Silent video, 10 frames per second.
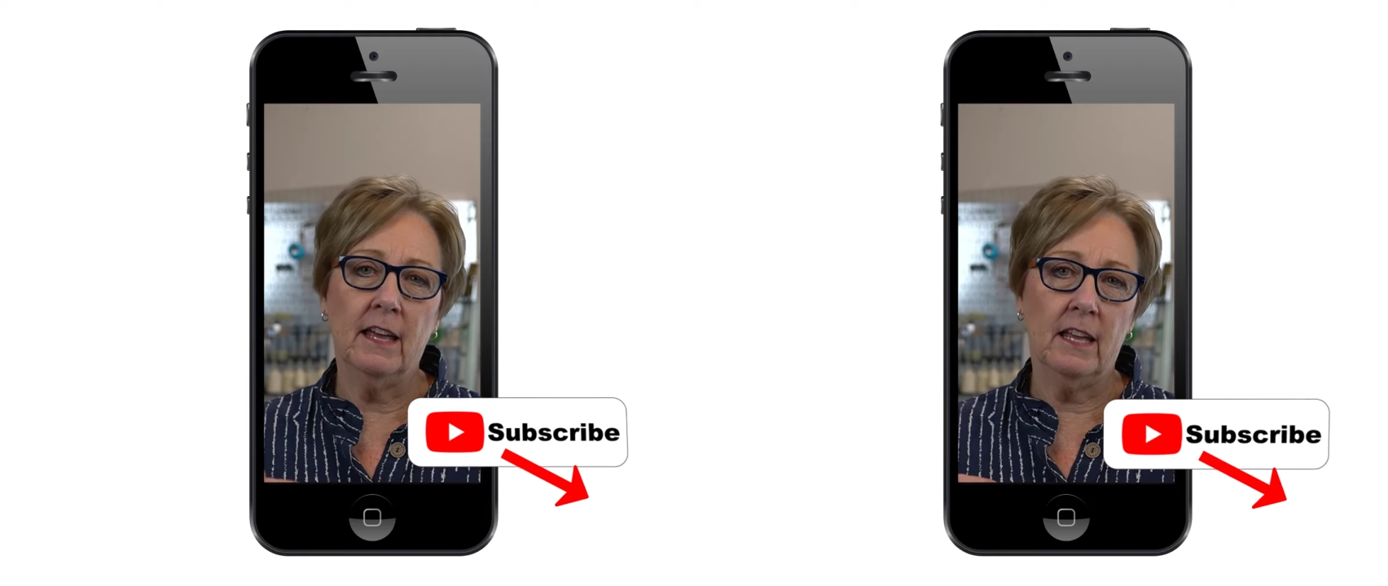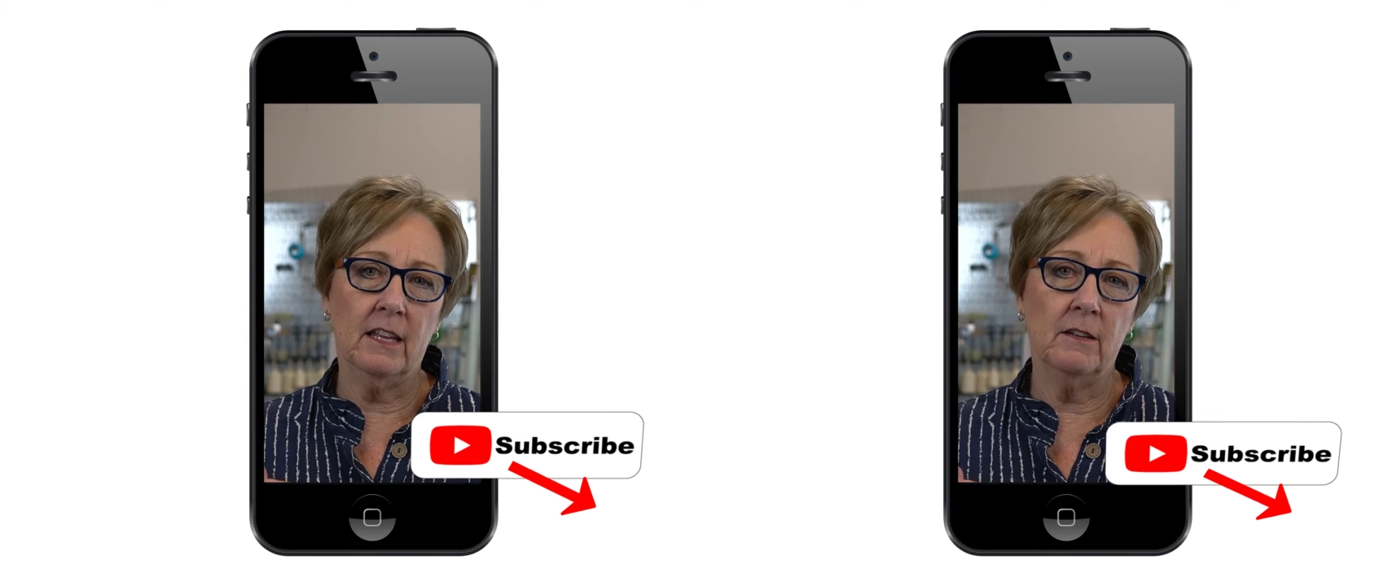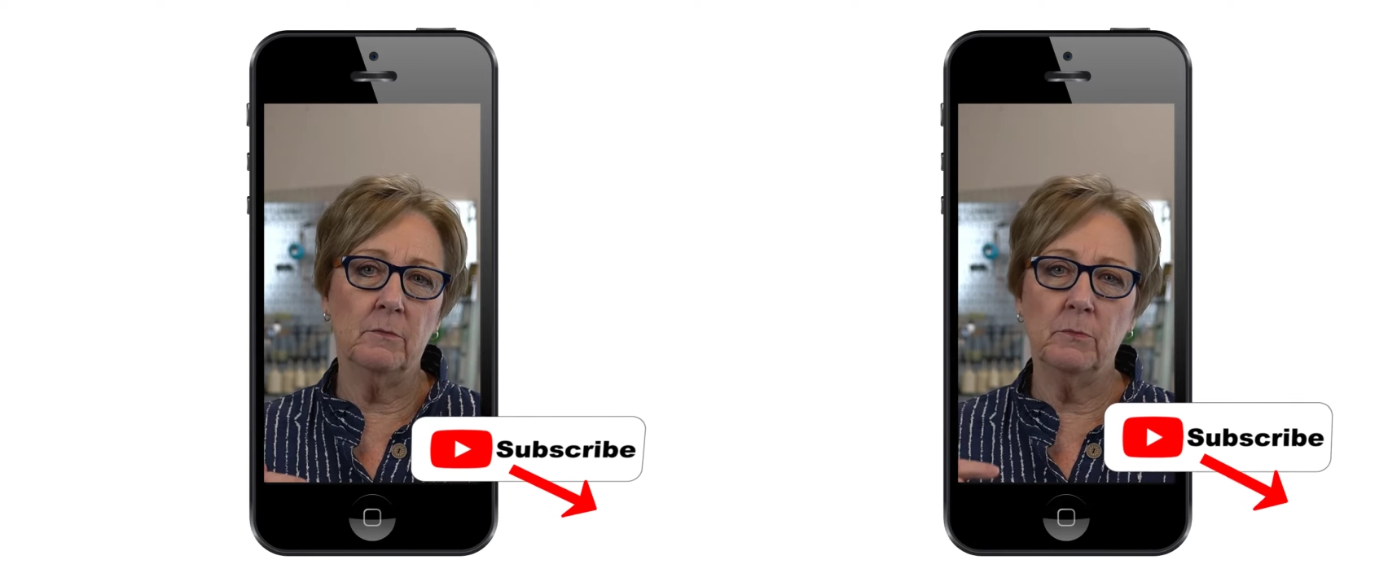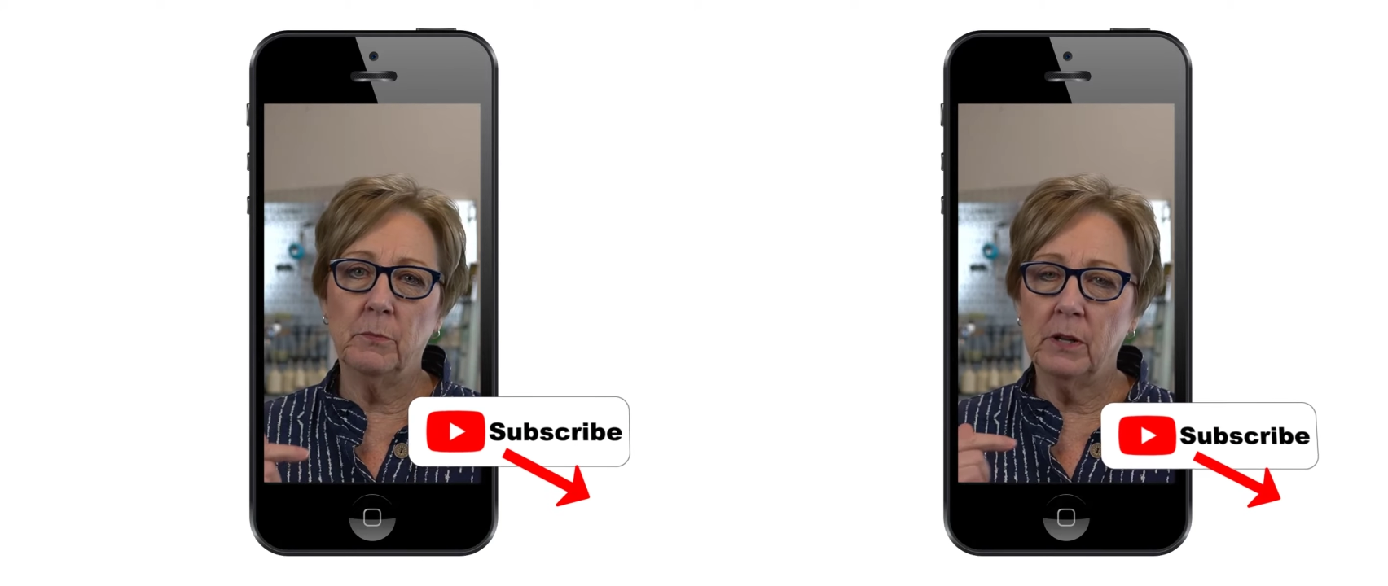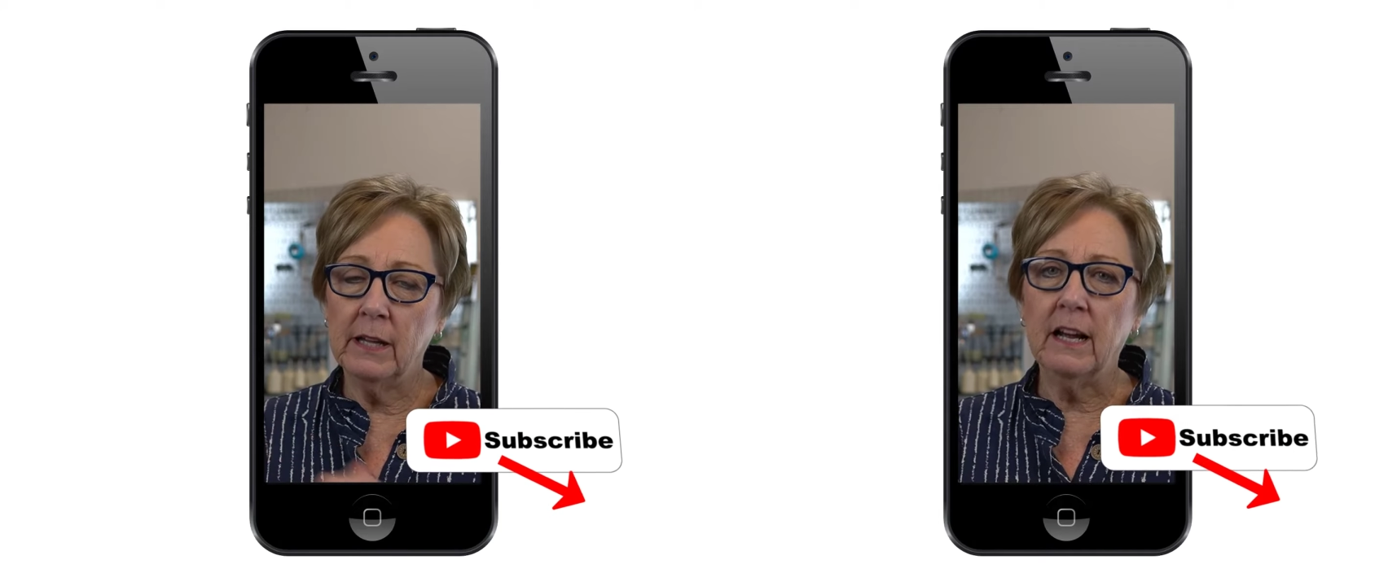and
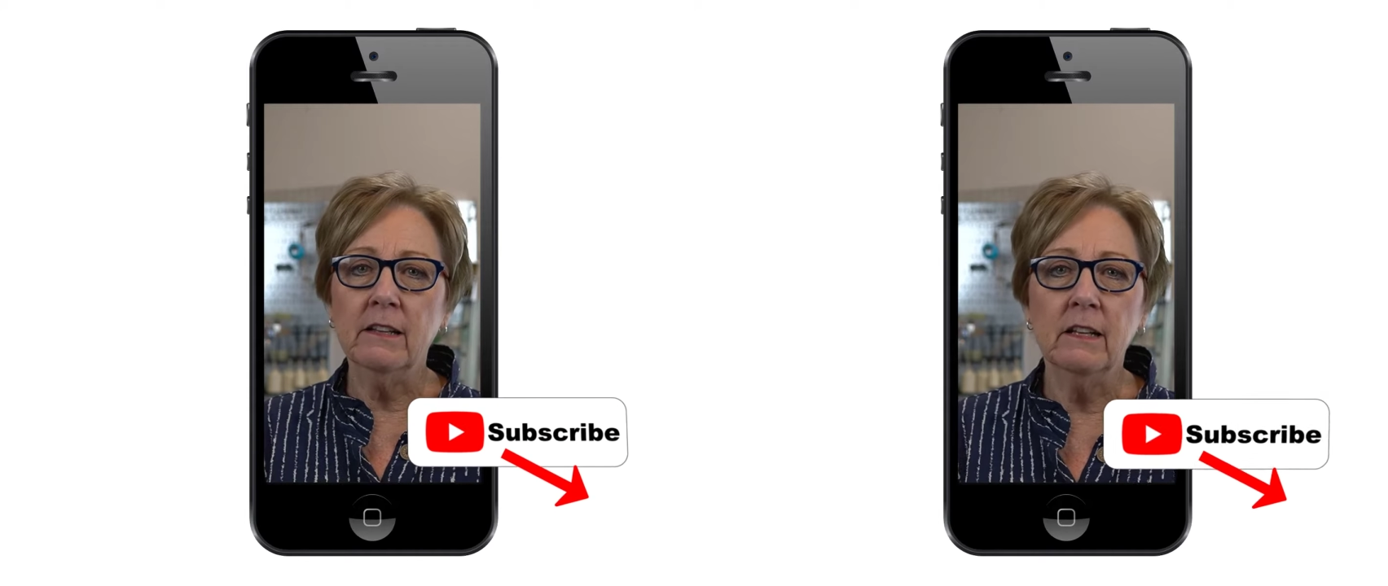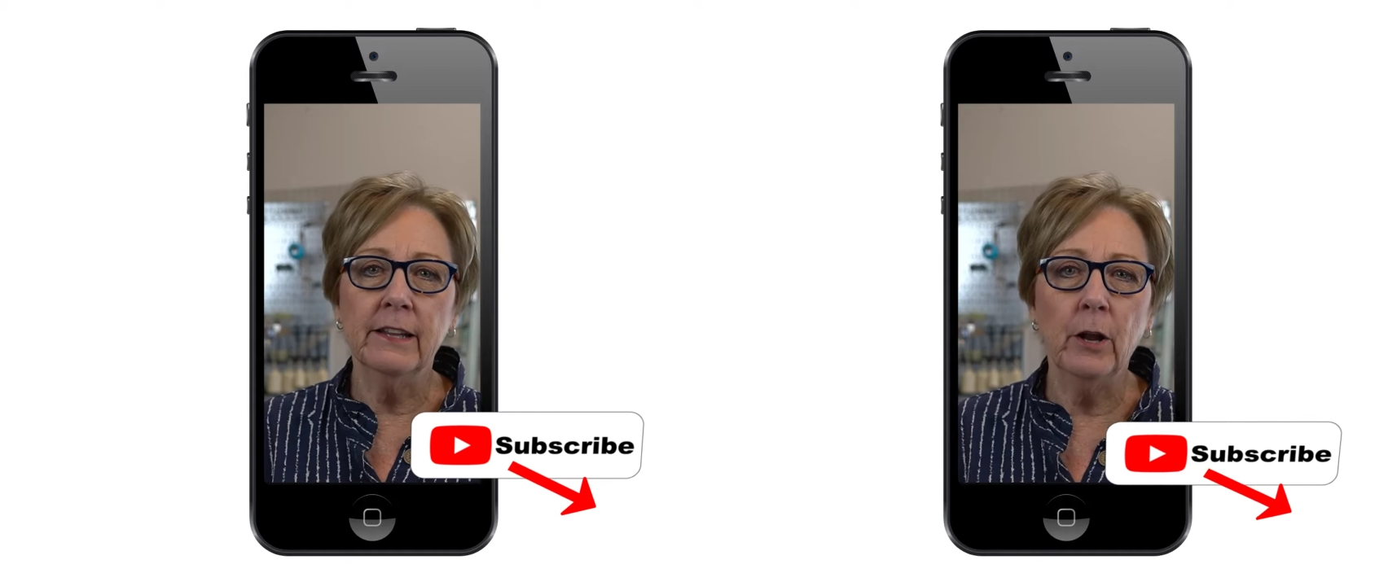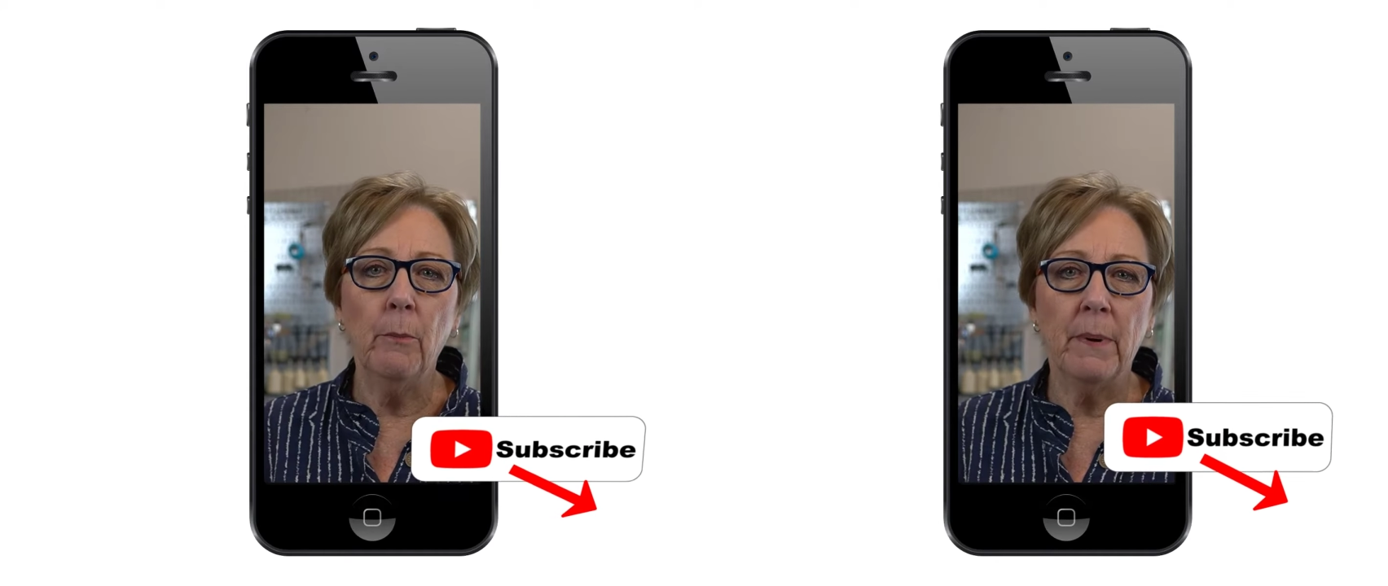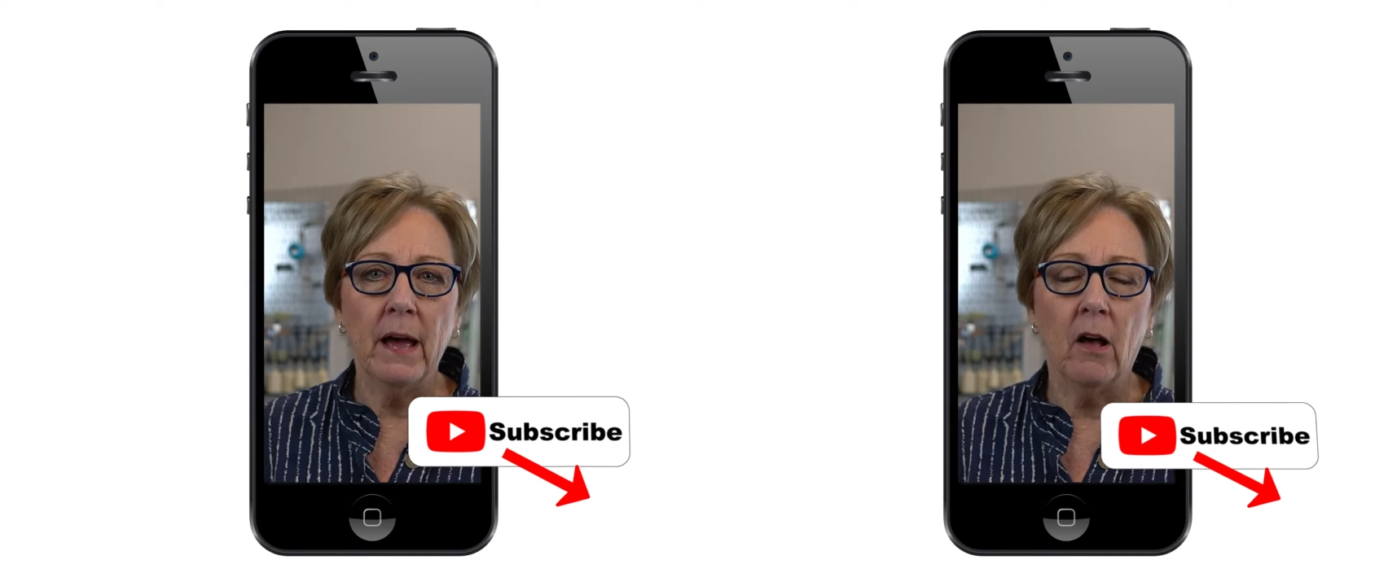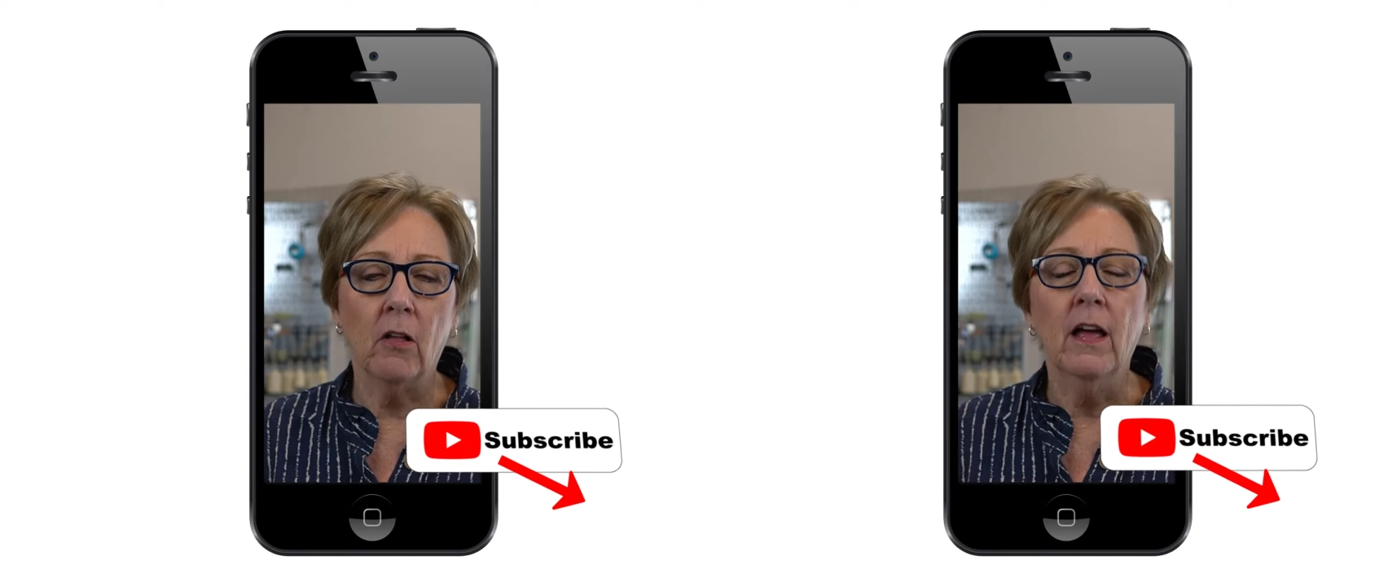click on the little
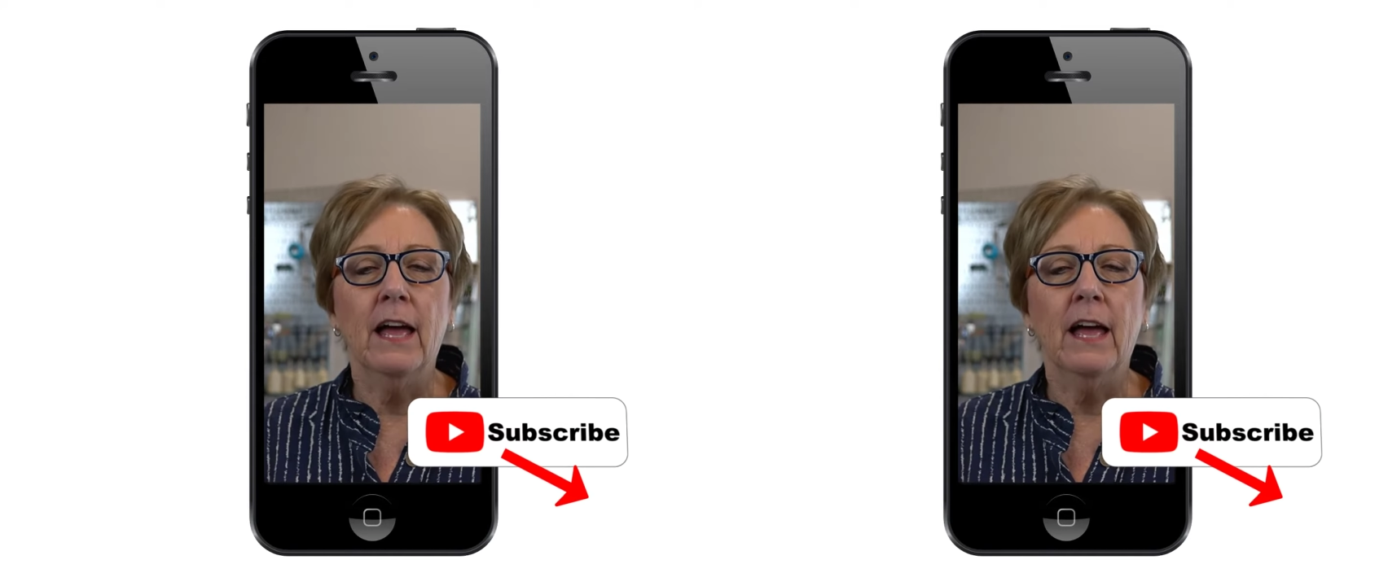bell